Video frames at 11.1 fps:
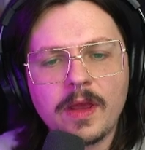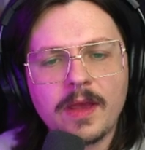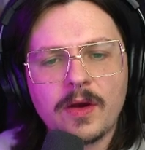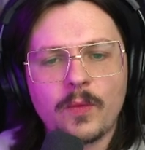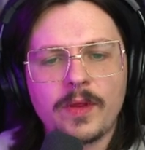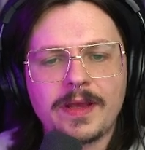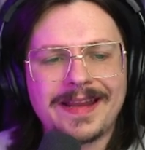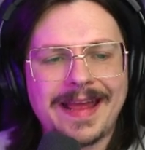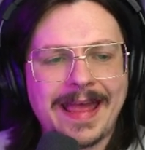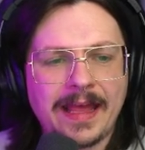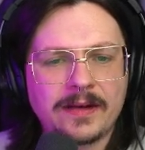we'll get
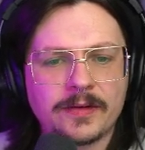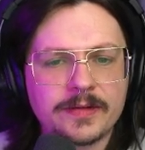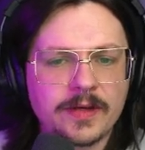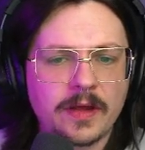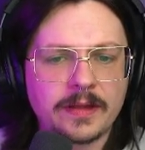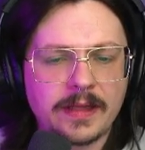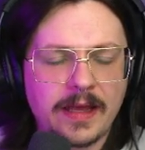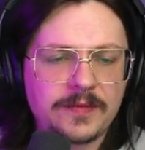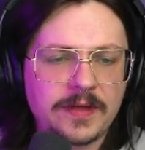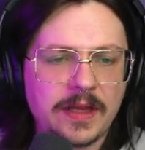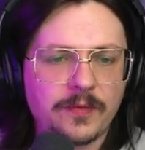handles on the
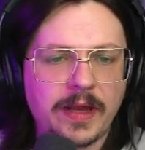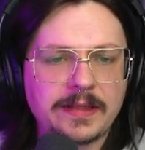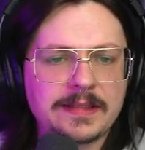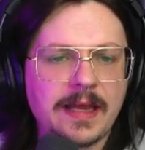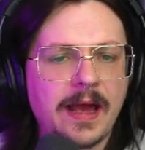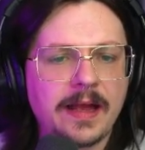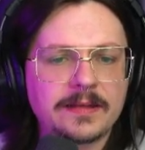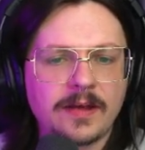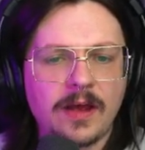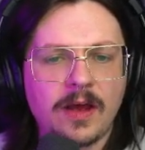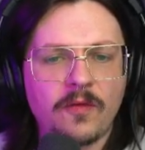left and right sides
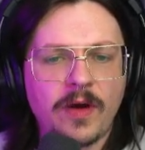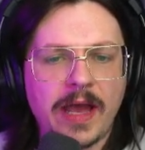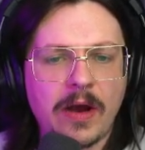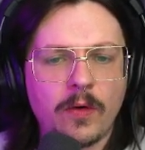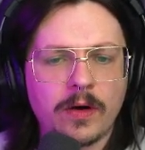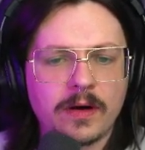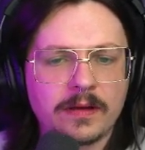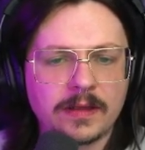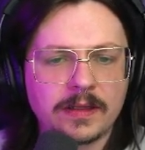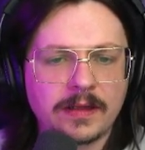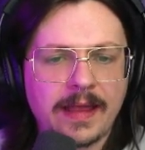of our
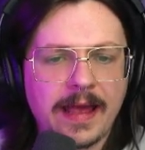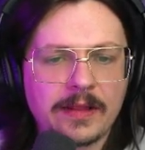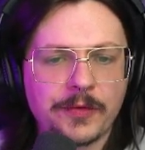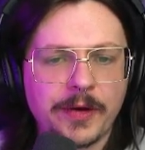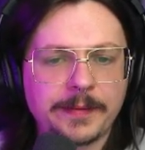little gallery.